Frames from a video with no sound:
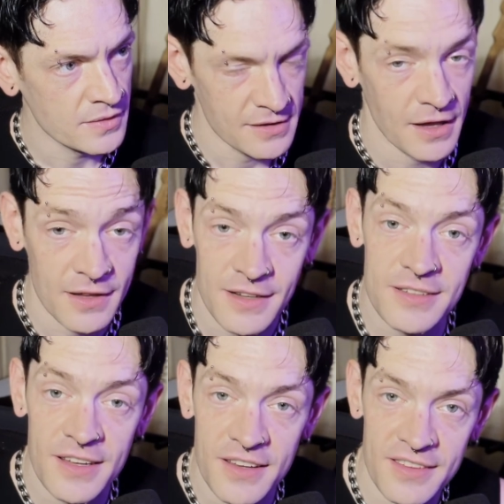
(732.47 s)
And that's
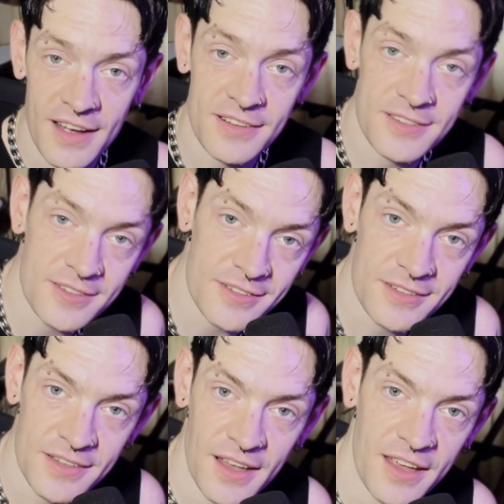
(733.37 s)
it. That's
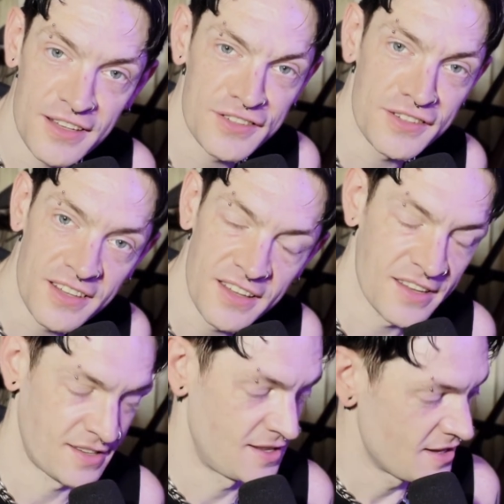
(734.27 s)
in
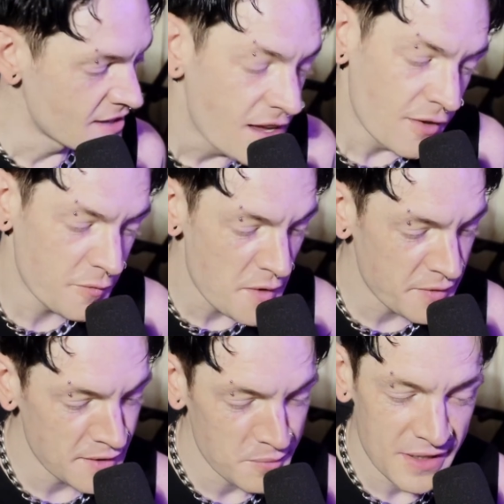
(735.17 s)

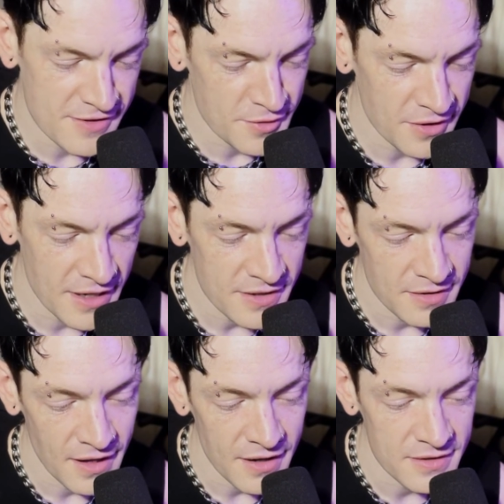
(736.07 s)
15 minutes or less.
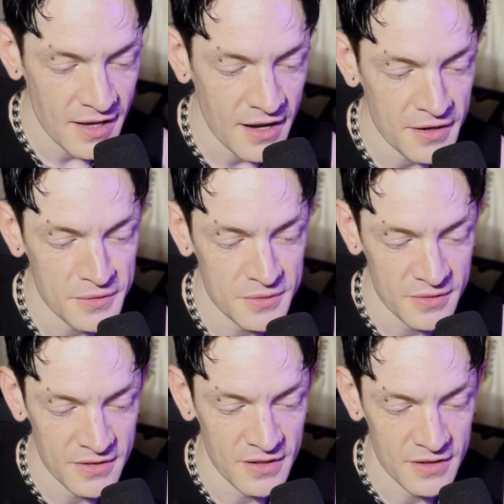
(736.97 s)
That is how
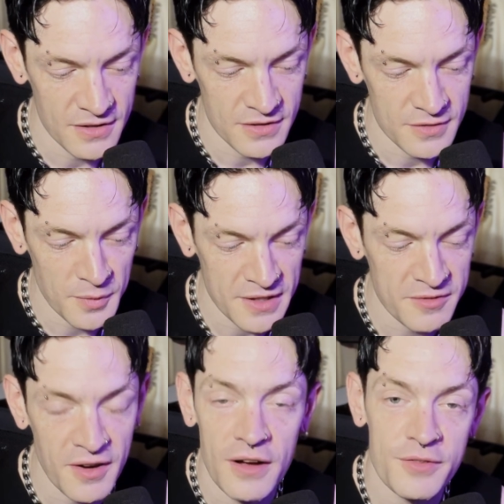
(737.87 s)

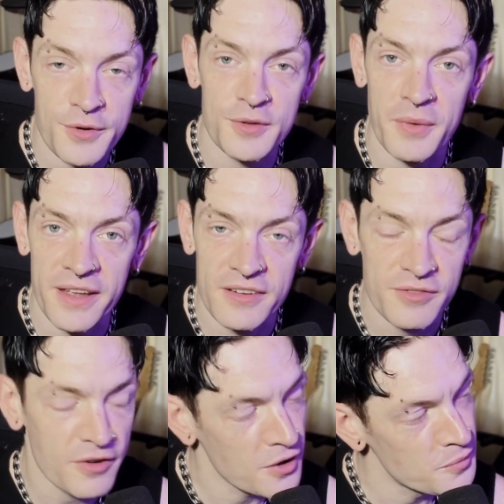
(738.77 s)
25 was made,
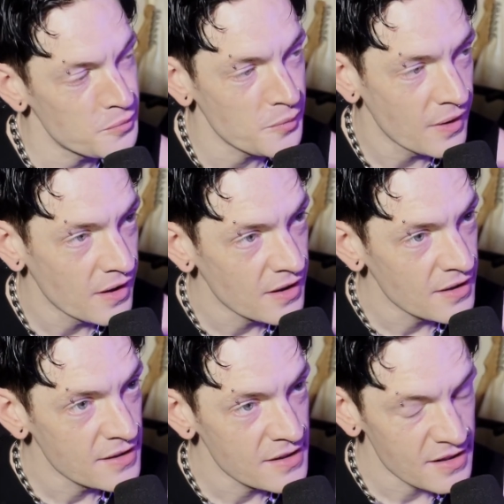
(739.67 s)
from
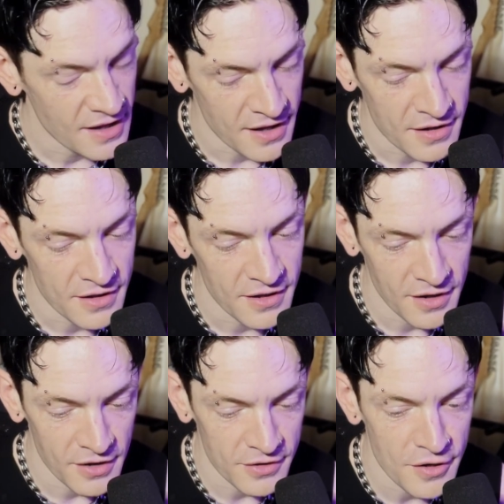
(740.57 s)
an
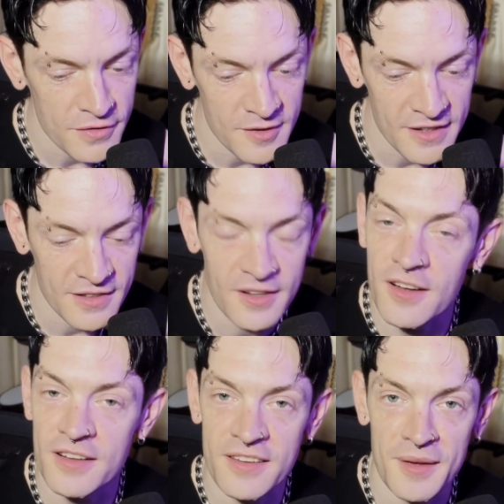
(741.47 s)
acoustic
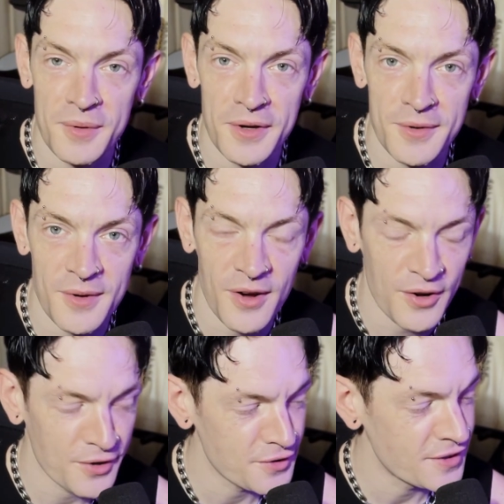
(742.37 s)
guitar demo
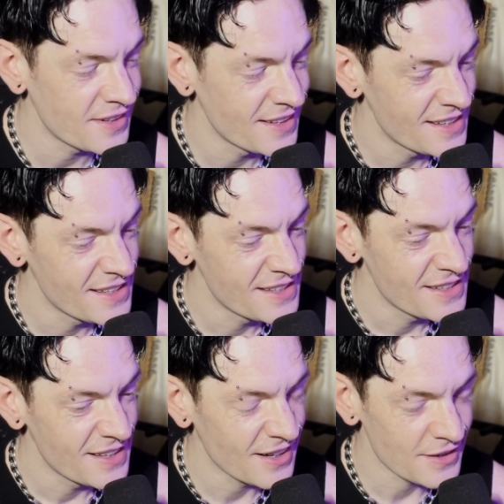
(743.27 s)
on
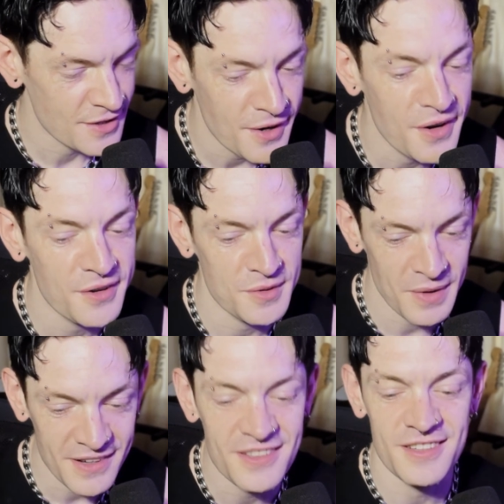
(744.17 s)
a guitar I was
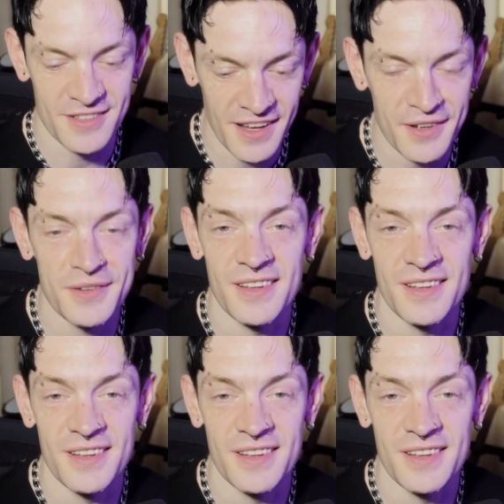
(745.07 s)
about to sell